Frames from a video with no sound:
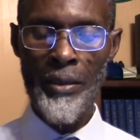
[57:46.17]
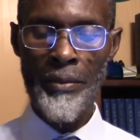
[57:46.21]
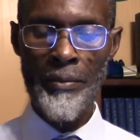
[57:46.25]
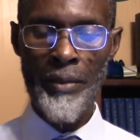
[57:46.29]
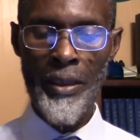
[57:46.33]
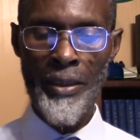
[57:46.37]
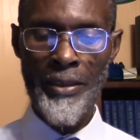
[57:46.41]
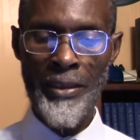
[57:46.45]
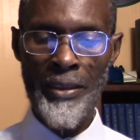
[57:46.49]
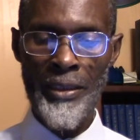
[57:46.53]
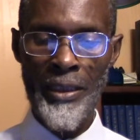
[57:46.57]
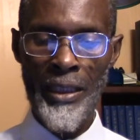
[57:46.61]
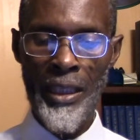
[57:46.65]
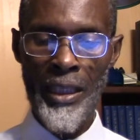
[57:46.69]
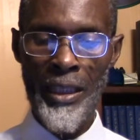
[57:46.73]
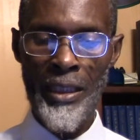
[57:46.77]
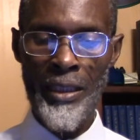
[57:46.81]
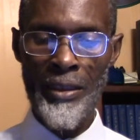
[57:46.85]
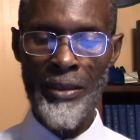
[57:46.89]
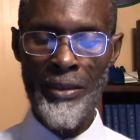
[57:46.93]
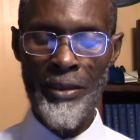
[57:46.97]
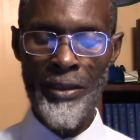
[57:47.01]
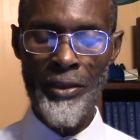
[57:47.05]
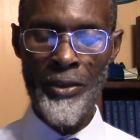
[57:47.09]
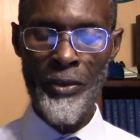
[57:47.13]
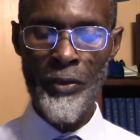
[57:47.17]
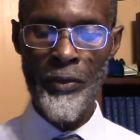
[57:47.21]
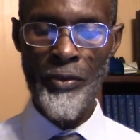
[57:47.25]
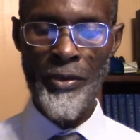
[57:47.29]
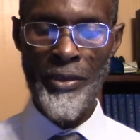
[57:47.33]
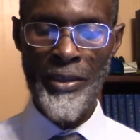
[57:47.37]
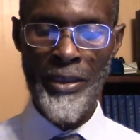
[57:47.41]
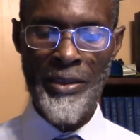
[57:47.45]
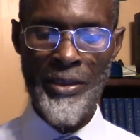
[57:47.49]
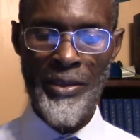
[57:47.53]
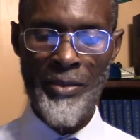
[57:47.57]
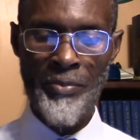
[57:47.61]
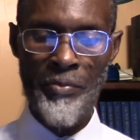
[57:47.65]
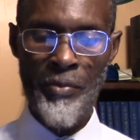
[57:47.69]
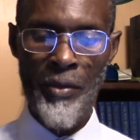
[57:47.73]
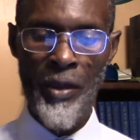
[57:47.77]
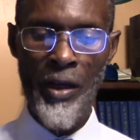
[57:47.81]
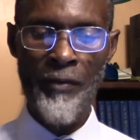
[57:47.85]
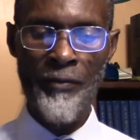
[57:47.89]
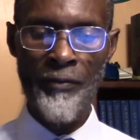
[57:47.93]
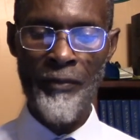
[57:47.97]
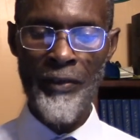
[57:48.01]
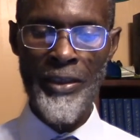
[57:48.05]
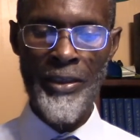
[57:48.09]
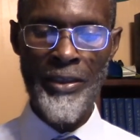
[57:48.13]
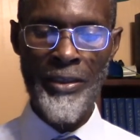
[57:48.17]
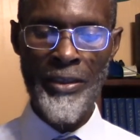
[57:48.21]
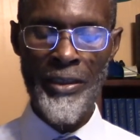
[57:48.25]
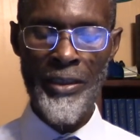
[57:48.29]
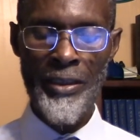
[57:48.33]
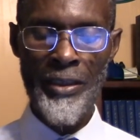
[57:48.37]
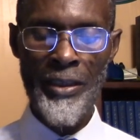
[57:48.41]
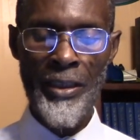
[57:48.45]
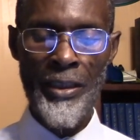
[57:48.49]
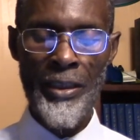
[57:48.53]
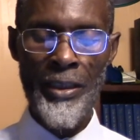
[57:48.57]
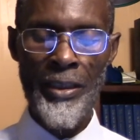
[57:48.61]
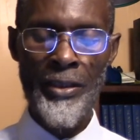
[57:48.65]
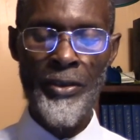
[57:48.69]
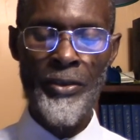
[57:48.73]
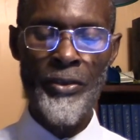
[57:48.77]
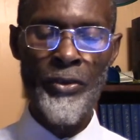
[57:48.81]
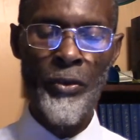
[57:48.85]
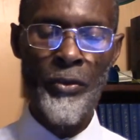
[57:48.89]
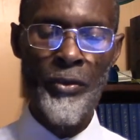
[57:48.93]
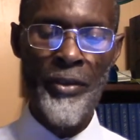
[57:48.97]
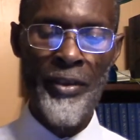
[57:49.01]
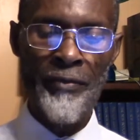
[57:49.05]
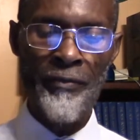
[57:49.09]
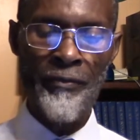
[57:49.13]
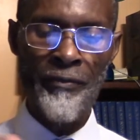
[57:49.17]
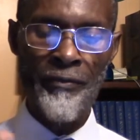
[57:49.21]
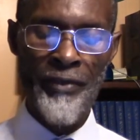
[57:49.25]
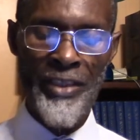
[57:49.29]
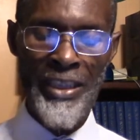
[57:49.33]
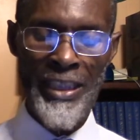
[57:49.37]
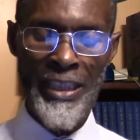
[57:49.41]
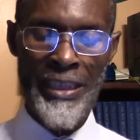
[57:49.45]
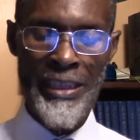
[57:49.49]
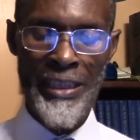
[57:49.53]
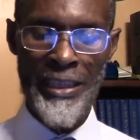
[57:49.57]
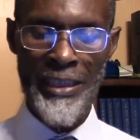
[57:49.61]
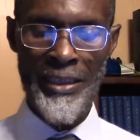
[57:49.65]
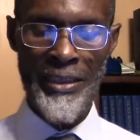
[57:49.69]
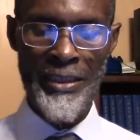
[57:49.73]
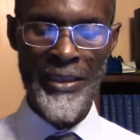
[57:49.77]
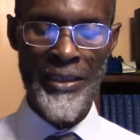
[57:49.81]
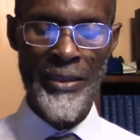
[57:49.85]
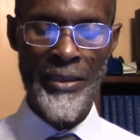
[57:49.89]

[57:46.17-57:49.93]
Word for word: but he, uh, he uses prophet to reveal it.